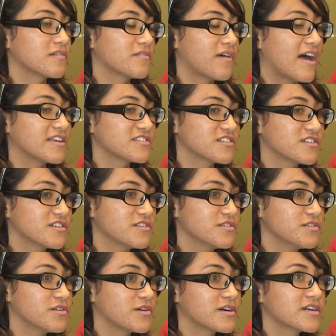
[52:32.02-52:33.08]
Vassar in New
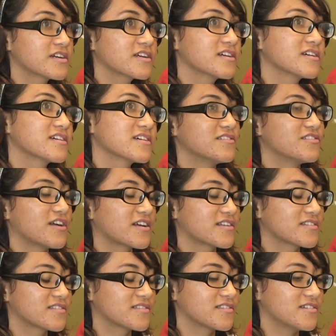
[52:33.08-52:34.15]
York.
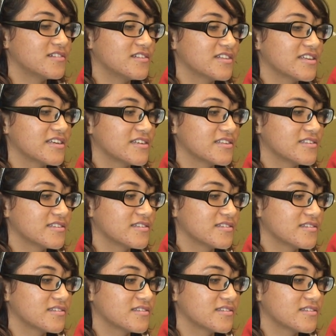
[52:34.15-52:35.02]
Drexel in